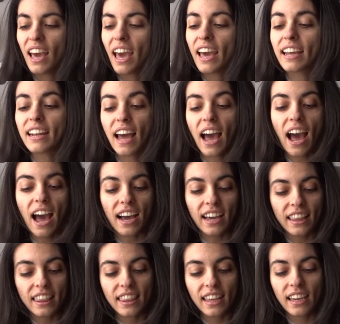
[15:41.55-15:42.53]
And
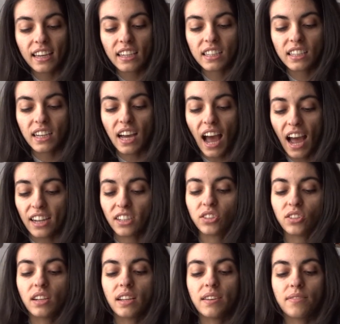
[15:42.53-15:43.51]
I think
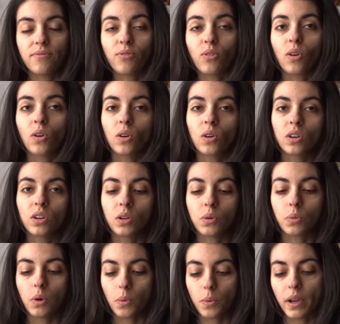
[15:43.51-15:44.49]
actually for
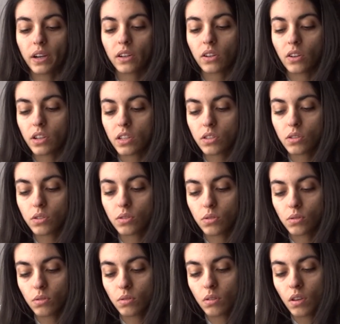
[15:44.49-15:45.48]
what we are going to
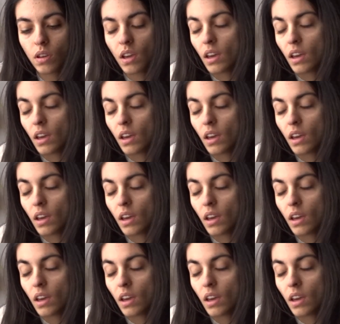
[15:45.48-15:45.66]
do,